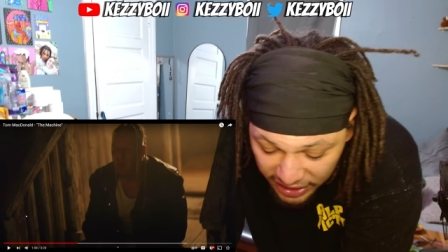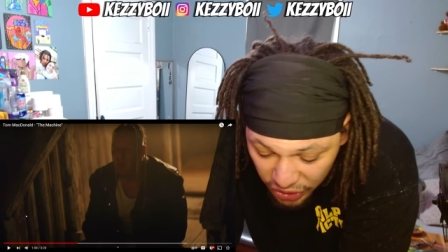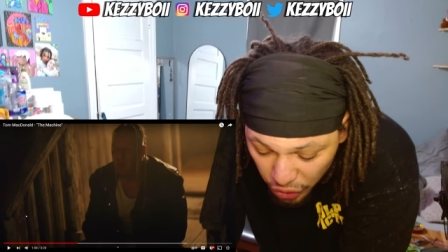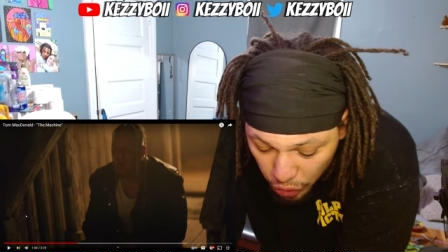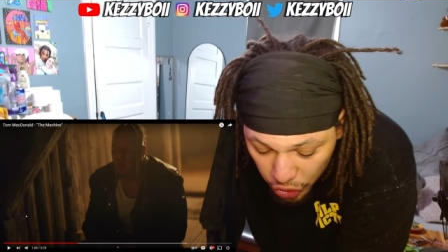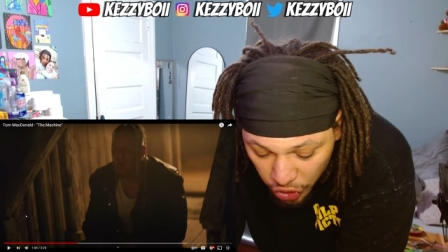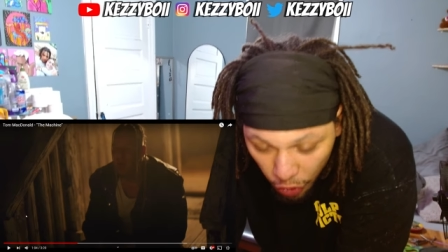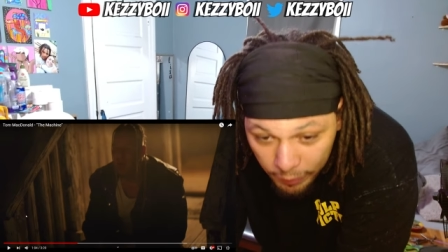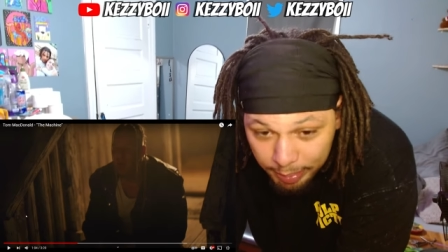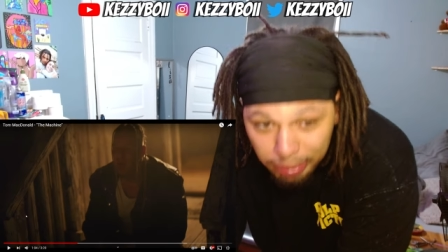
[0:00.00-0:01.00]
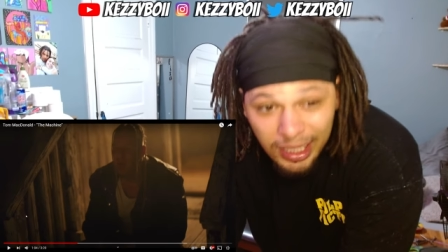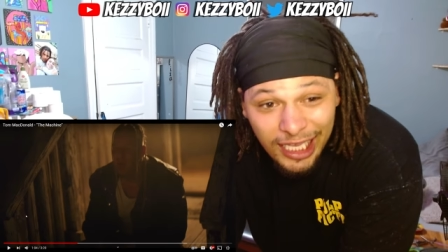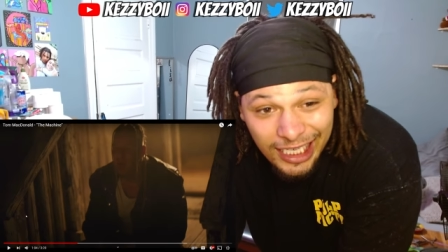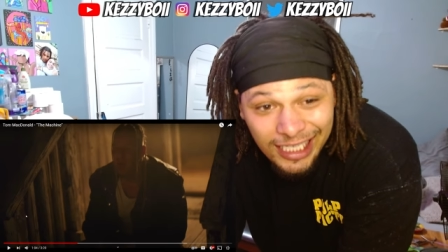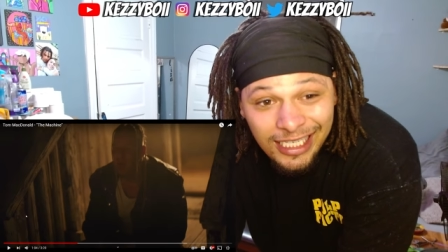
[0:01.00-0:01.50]
to do is so
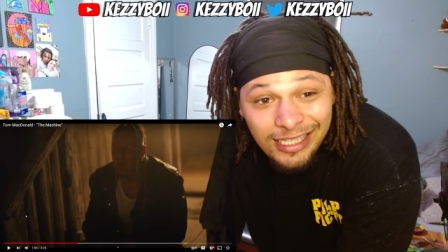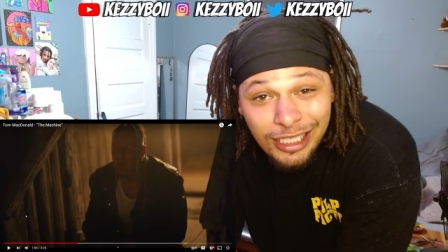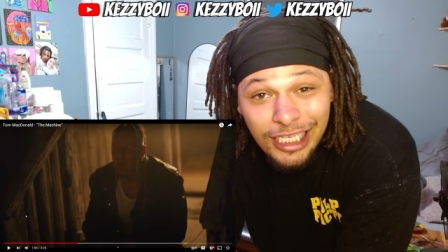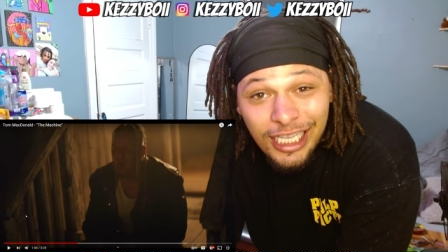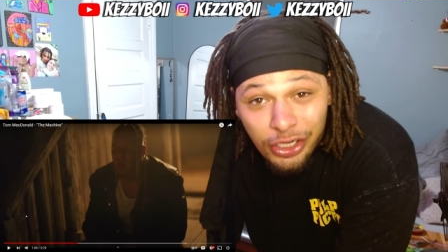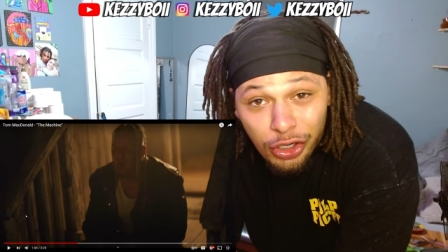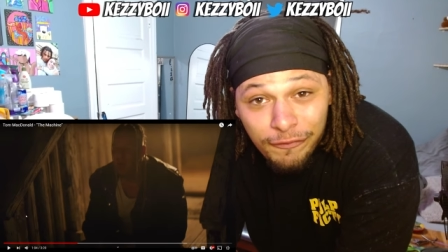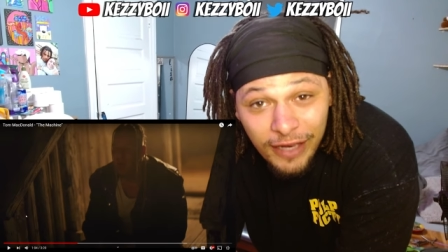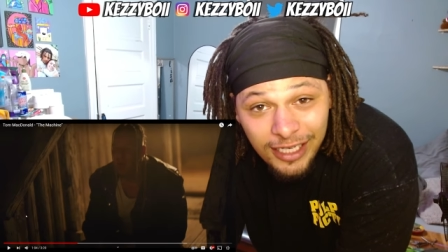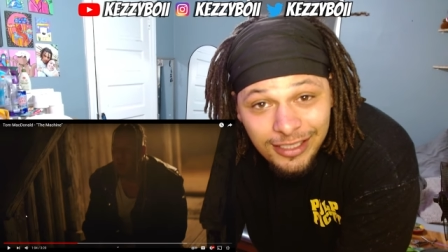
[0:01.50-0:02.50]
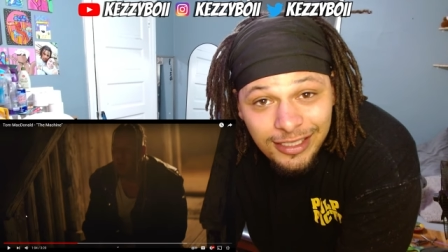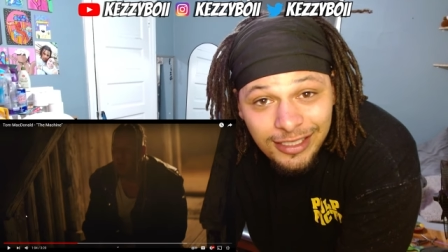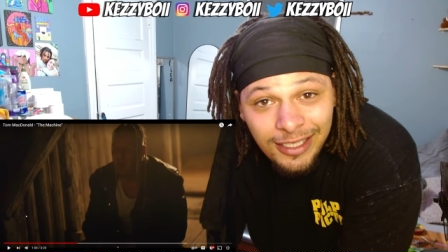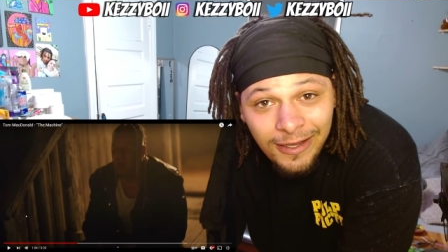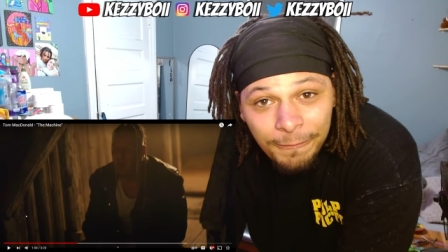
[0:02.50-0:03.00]
blatantly in our face.
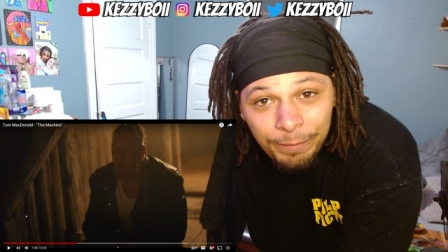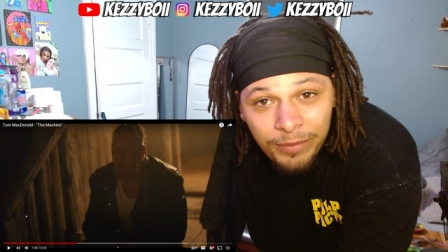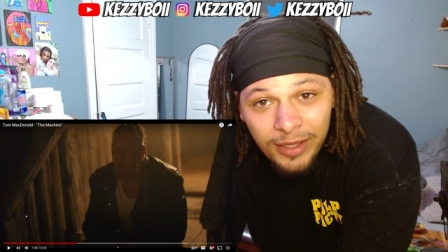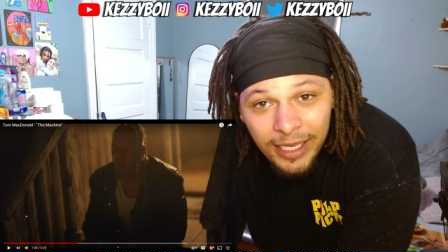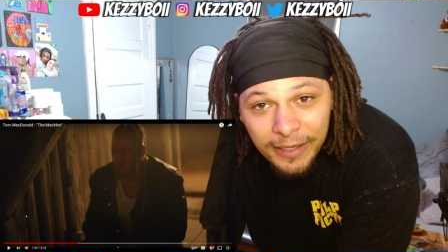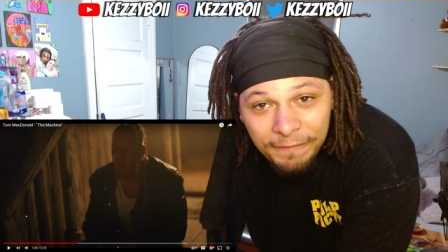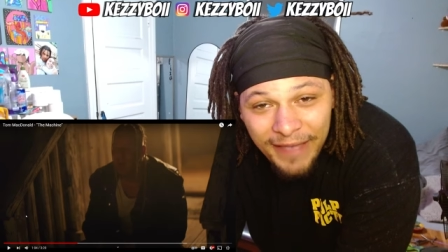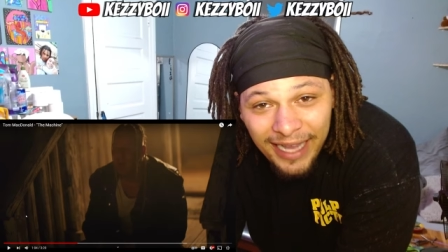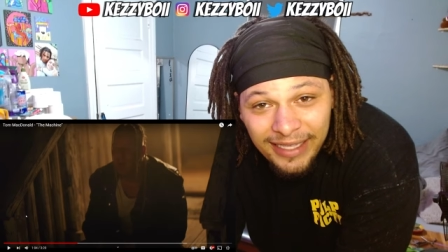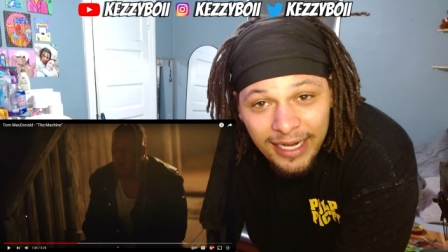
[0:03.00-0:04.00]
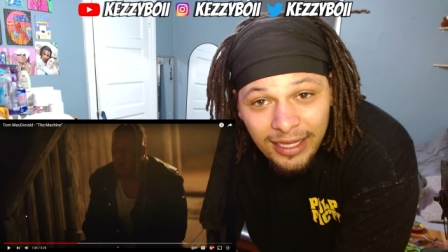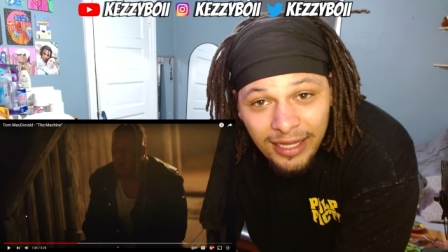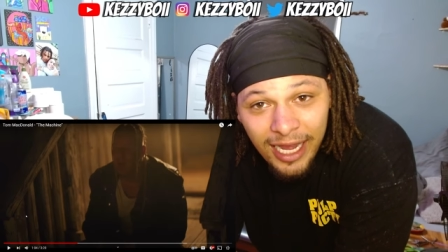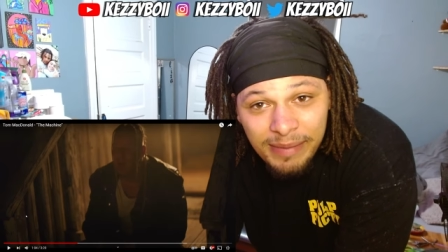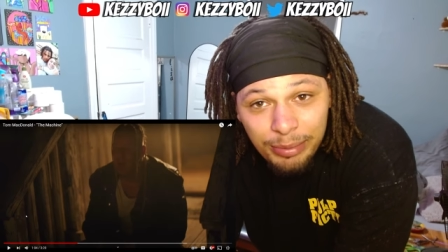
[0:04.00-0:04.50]
And the fact that a
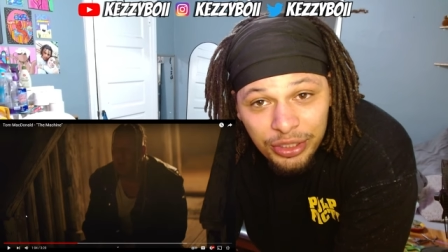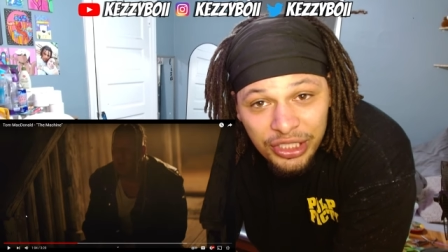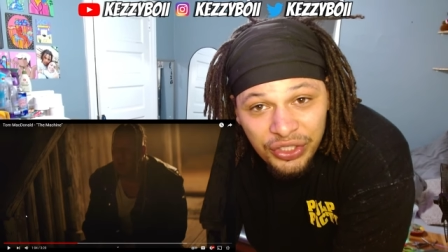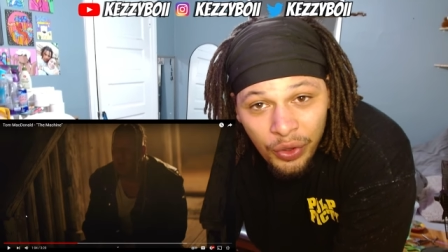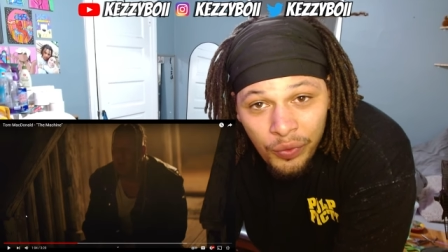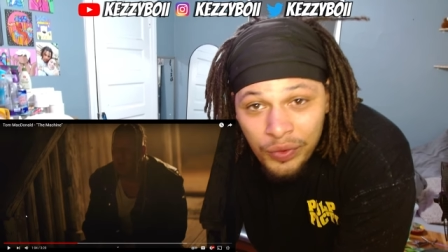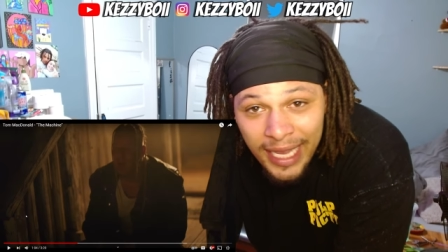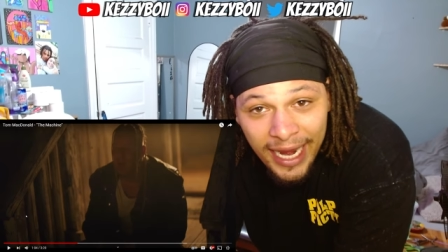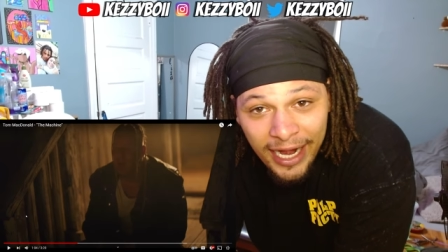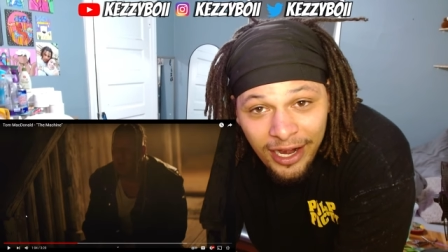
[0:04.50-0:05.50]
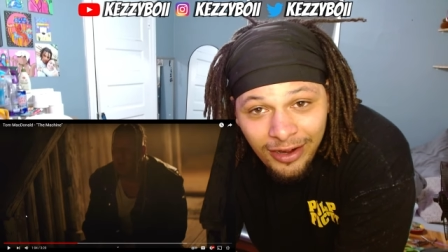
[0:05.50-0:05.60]
lot of people just don't care.